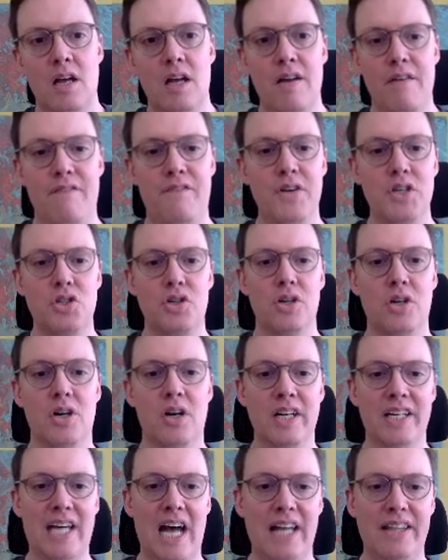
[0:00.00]
Fischer
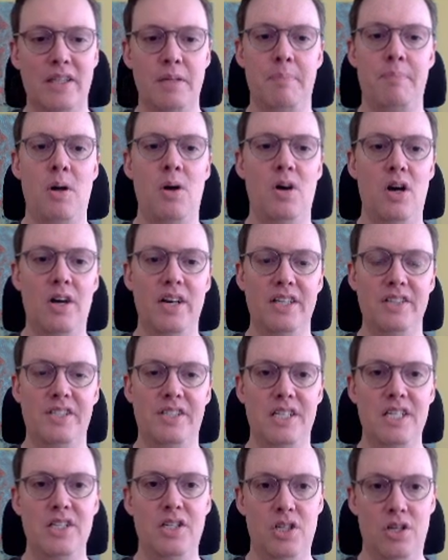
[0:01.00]
got the pawn on
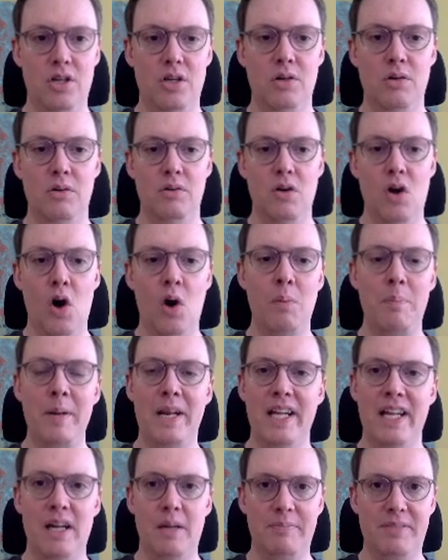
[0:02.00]
c2,
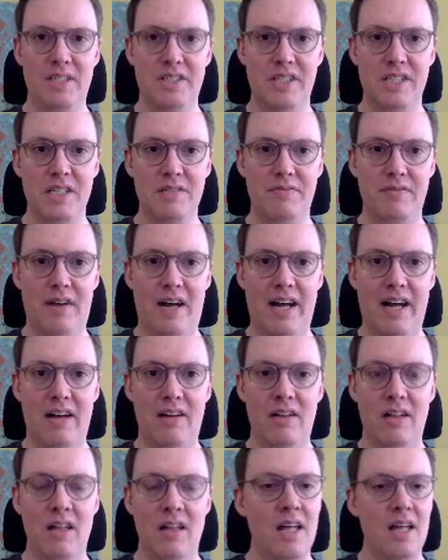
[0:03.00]
opening up the c
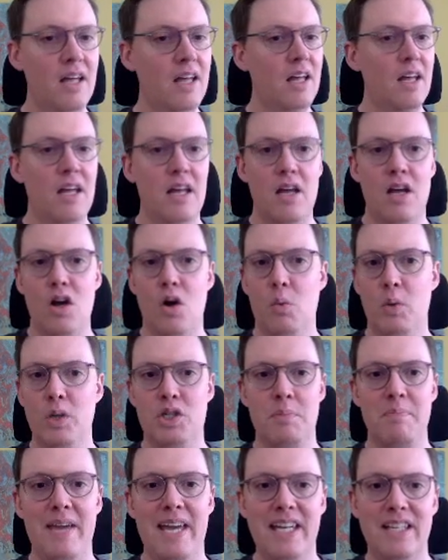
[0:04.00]
file,
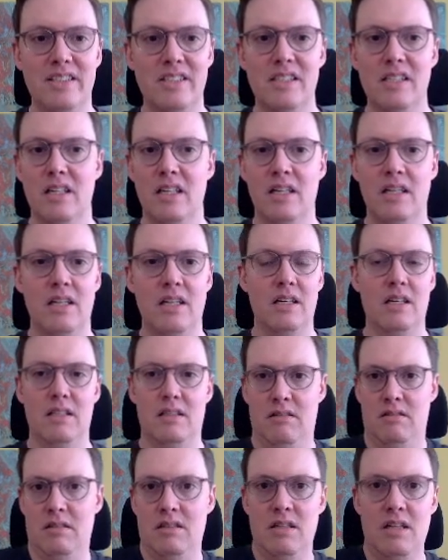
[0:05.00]
which makes
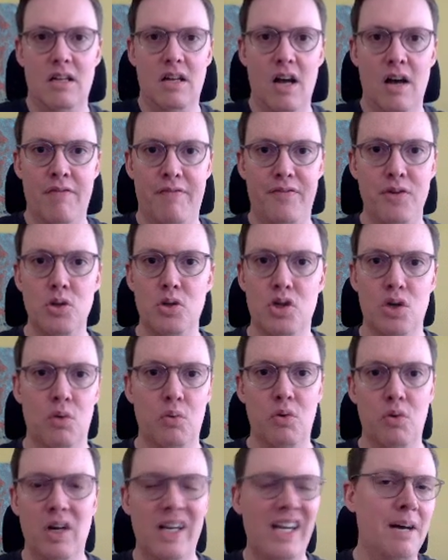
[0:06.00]
a future
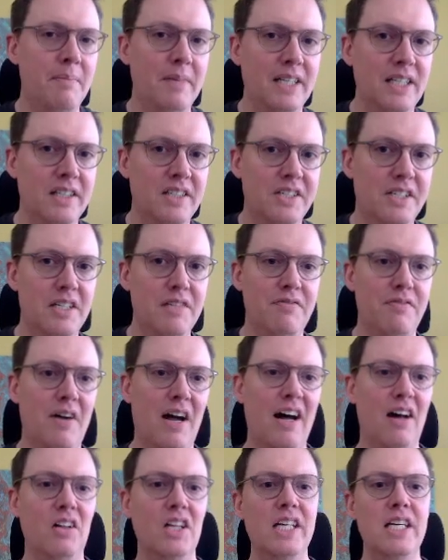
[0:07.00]
rook coming in the c
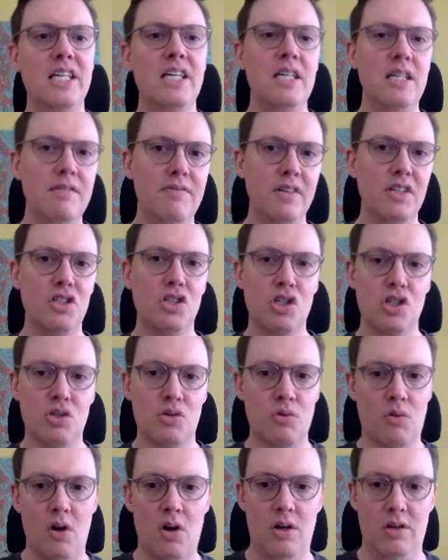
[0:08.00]
file even
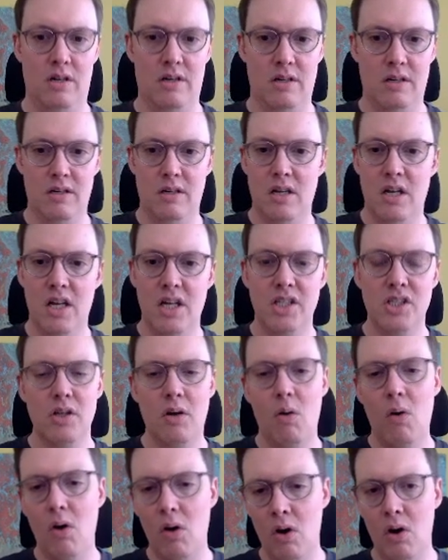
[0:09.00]
stronger.
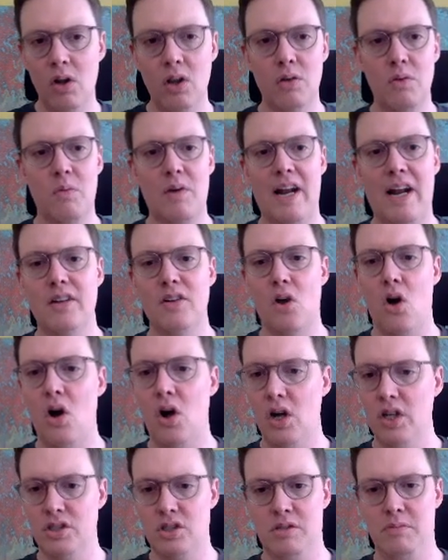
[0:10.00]
So all around
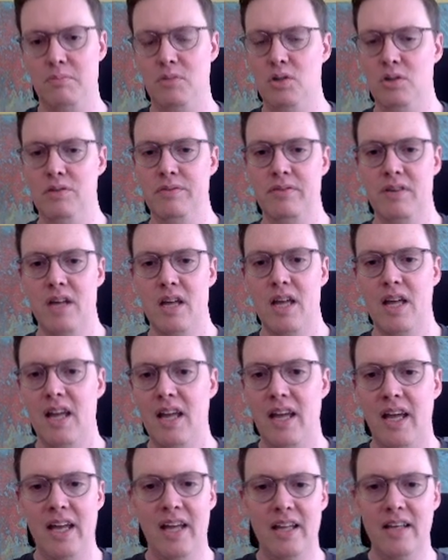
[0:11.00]
awesome move.
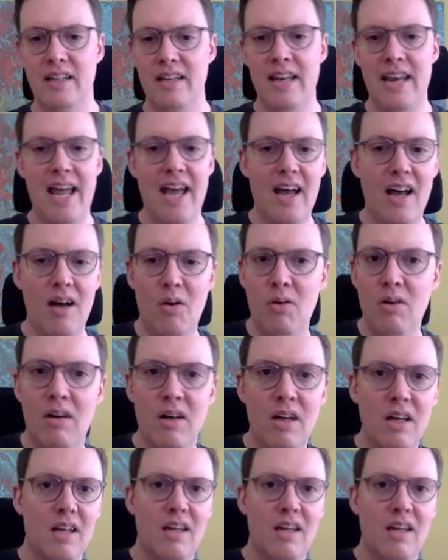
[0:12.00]
And now